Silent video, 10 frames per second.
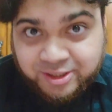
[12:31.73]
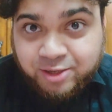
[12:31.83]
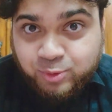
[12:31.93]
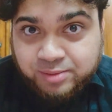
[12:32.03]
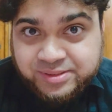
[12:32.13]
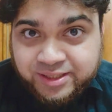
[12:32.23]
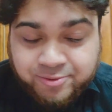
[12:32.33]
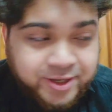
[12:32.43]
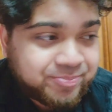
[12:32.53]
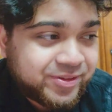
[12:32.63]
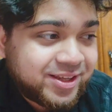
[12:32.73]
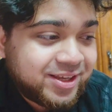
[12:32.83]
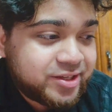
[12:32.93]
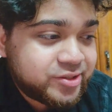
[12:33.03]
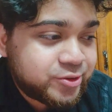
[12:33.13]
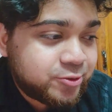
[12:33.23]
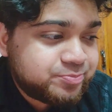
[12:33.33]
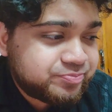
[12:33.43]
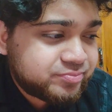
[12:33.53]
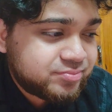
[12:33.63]
Get what I'm saying, right?
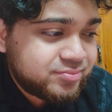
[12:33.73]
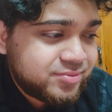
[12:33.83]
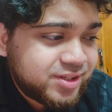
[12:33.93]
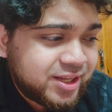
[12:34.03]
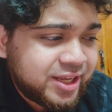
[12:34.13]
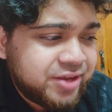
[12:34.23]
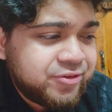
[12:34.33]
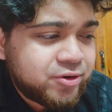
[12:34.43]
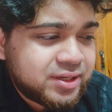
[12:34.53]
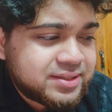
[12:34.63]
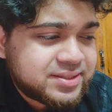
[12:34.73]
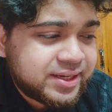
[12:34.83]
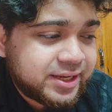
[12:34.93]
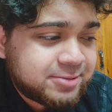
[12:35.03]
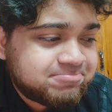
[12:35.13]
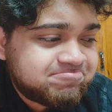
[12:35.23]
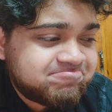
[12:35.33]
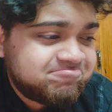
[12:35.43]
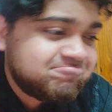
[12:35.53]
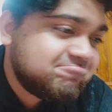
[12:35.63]
So if you're, let's say
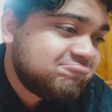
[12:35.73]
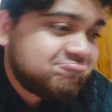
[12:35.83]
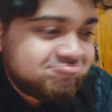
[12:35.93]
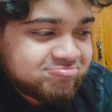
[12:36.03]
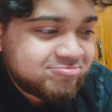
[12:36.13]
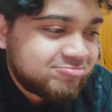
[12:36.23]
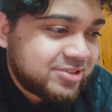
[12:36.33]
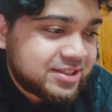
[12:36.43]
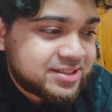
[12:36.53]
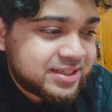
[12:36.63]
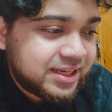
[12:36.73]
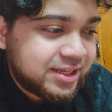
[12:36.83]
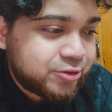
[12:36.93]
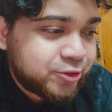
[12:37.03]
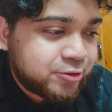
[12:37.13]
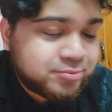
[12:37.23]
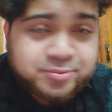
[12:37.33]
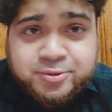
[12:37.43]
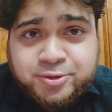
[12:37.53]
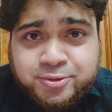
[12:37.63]

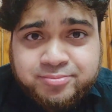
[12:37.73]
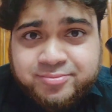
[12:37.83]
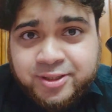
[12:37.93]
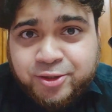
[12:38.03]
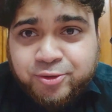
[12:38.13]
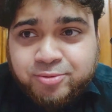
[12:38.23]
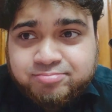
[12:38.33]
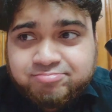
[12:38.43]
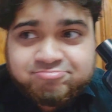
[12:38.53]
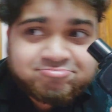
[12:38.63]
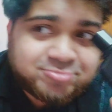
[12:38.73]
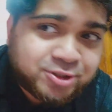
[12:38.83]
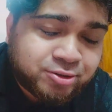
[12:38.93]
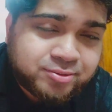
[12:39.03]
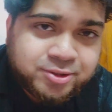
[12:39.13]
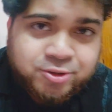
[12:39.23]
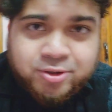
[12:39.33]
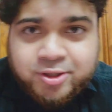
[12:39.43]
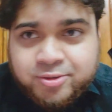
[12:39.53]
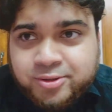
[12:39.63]
like
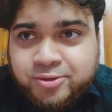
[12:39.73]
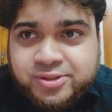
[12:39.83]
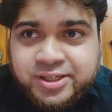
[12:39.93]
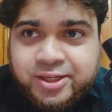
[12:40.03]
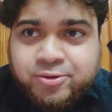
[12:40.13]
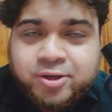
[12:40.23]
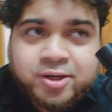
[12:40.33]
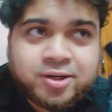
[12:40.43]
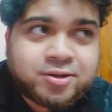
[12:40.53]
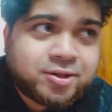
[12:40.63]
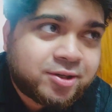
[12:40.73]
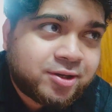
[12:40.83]
you could say you